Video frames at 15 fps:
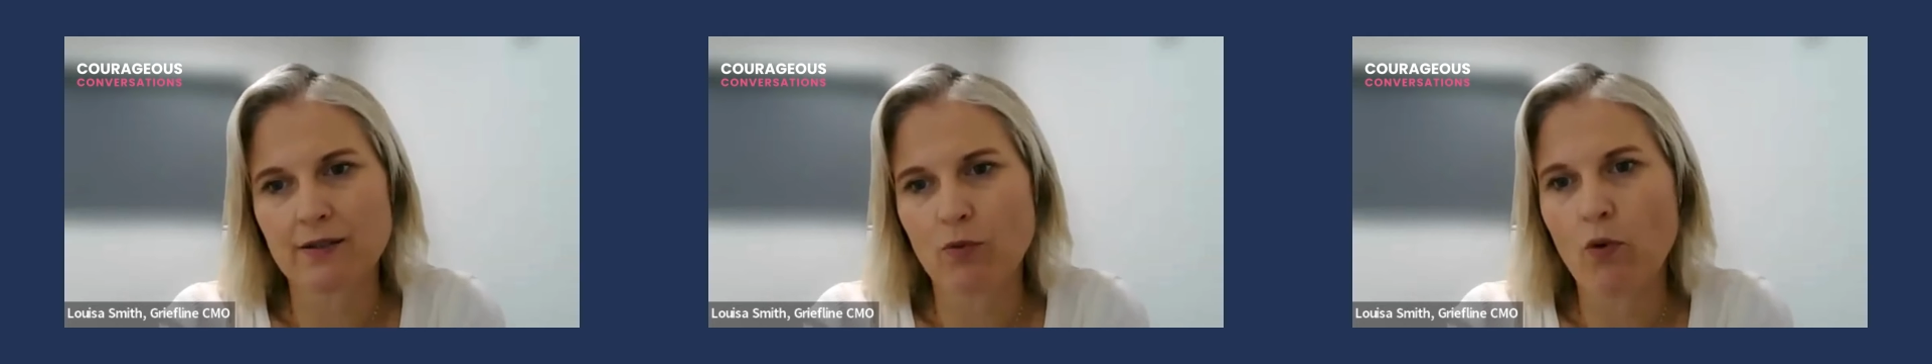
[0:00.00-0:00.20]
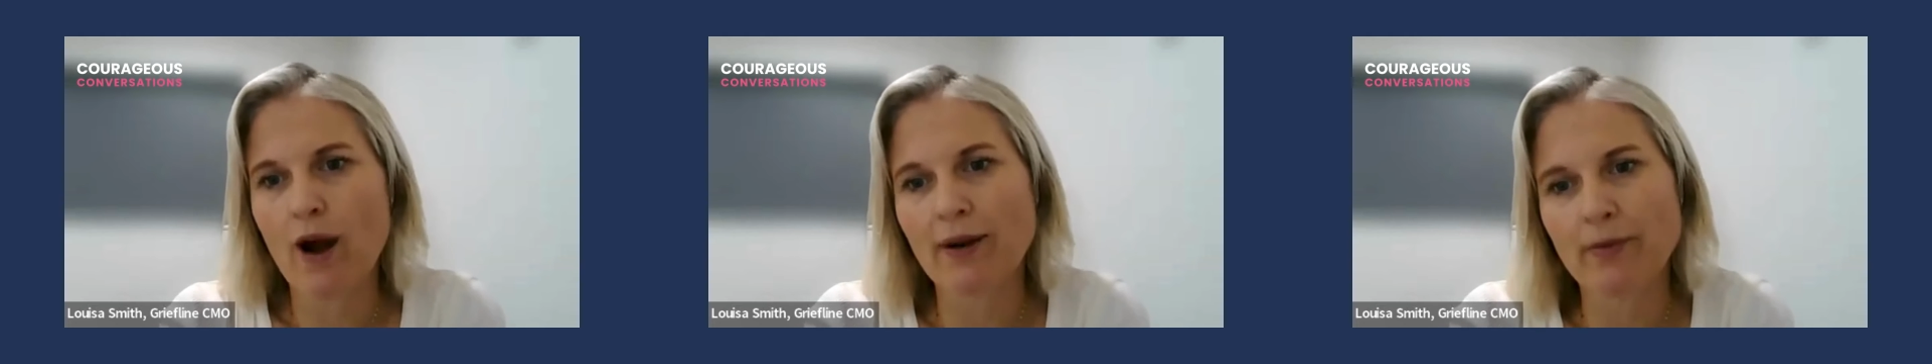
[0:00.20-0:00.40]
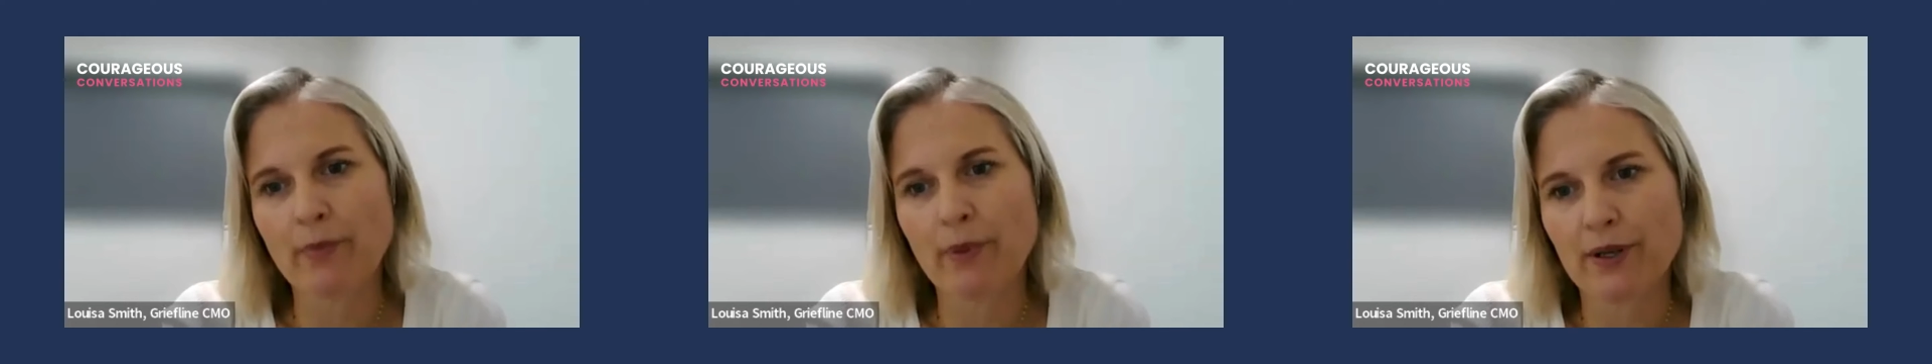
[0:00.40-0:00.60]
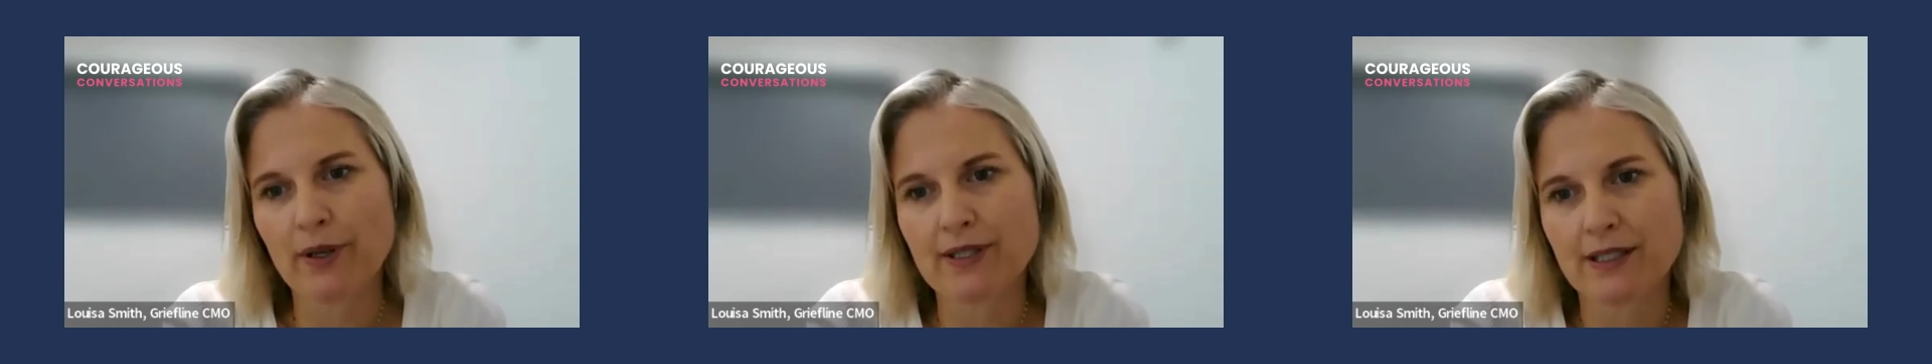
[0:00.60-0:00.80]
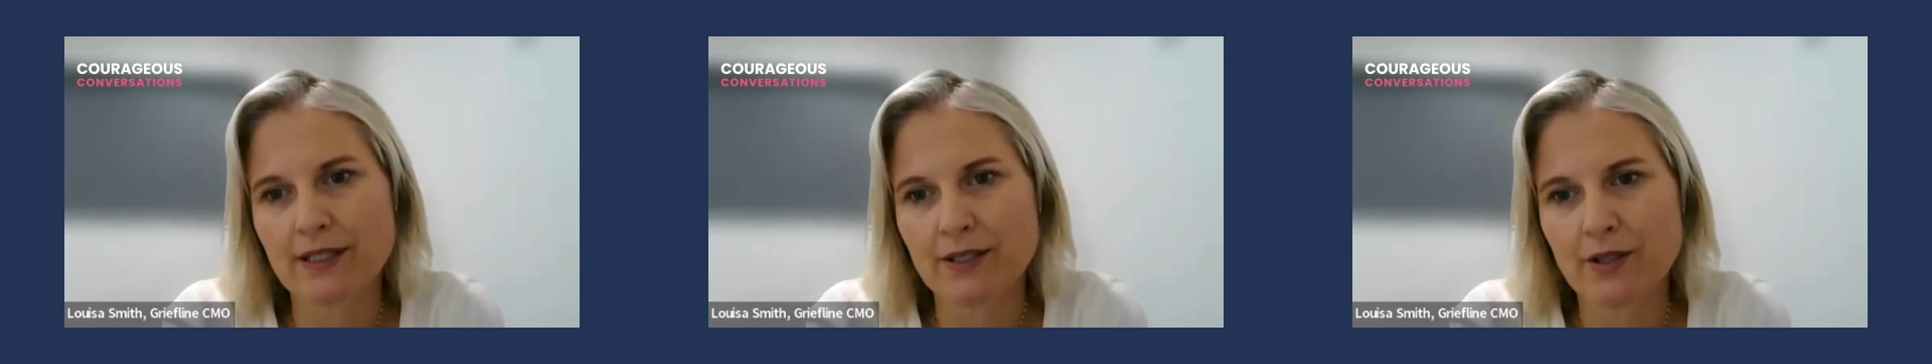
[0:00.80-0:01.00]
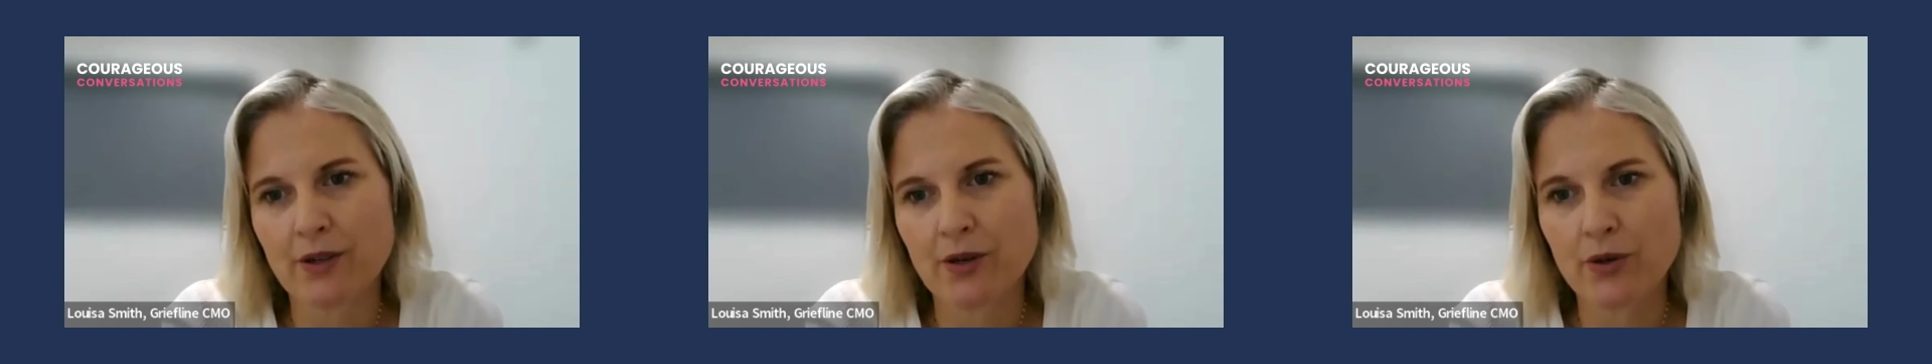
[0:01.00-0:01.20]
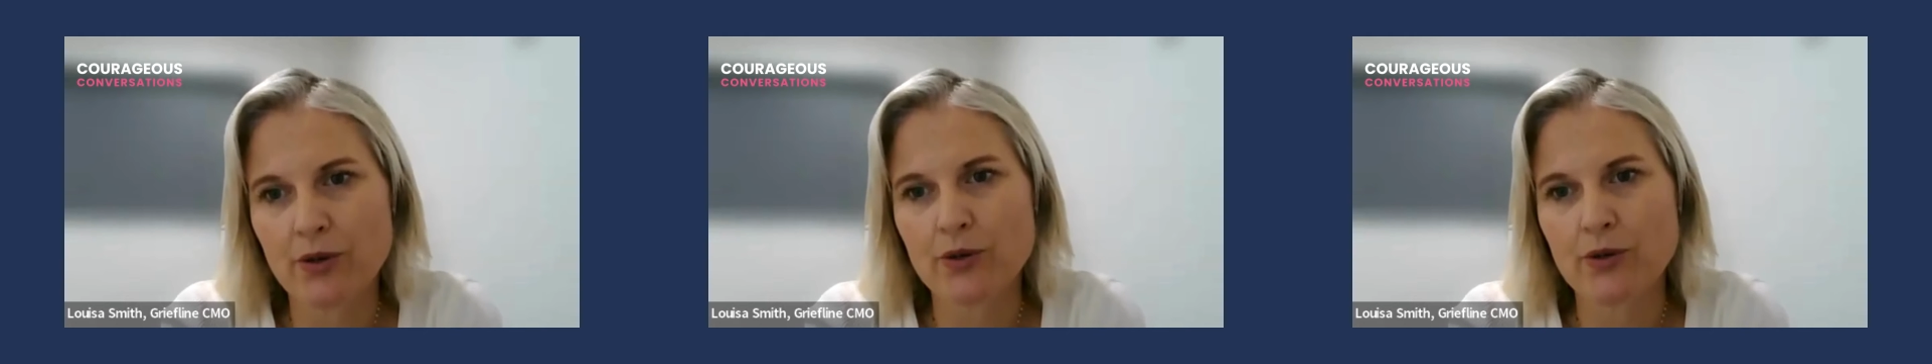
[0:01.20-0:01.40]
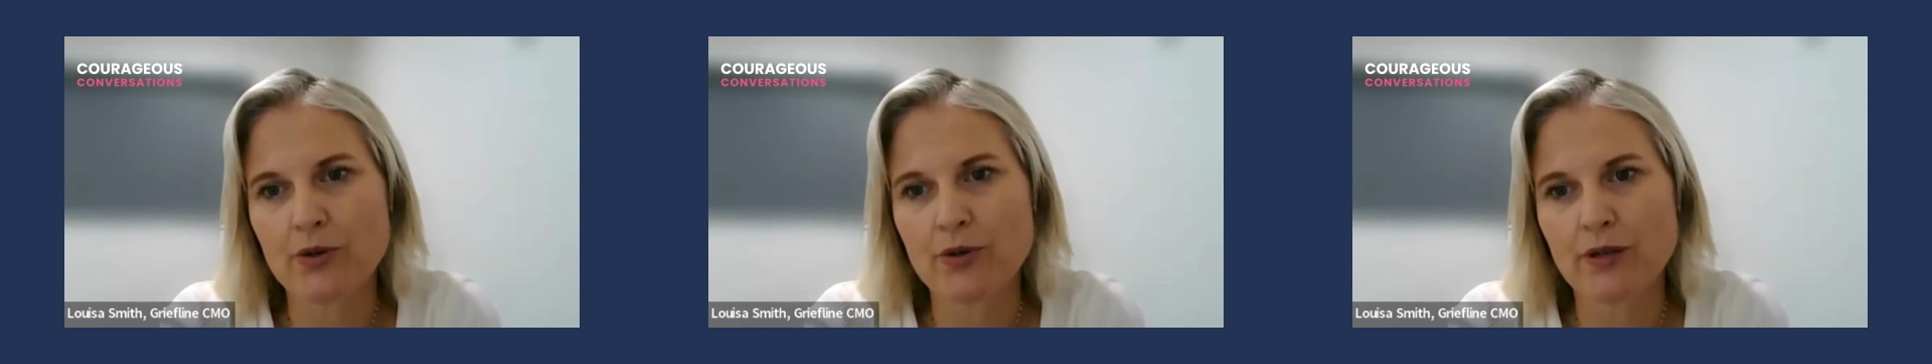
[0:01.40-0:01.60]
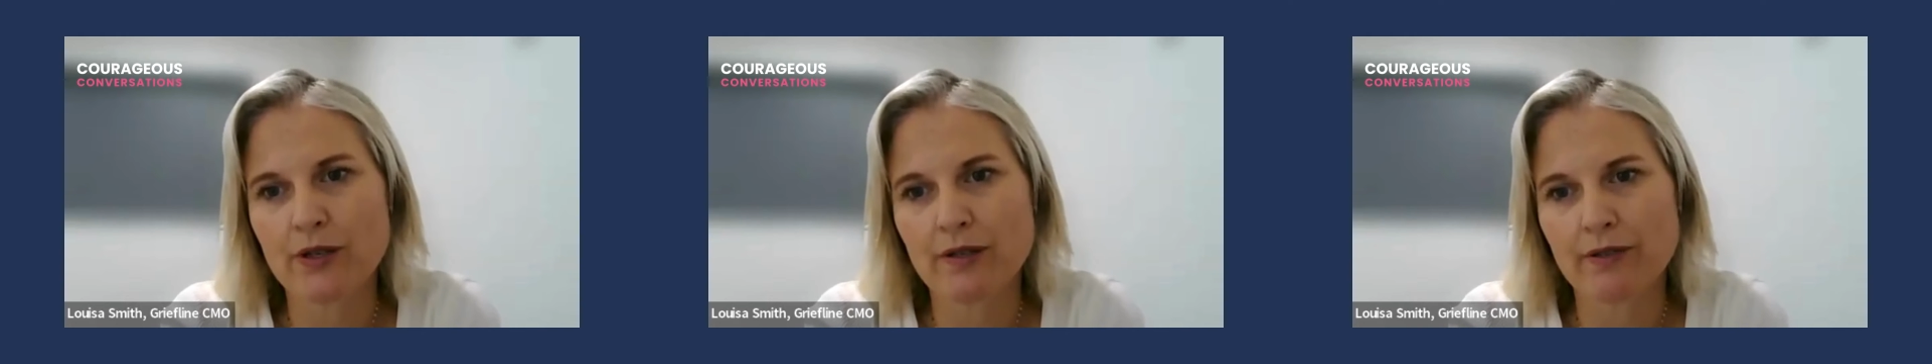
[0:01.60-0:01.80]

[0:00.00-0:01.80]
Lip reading: one person who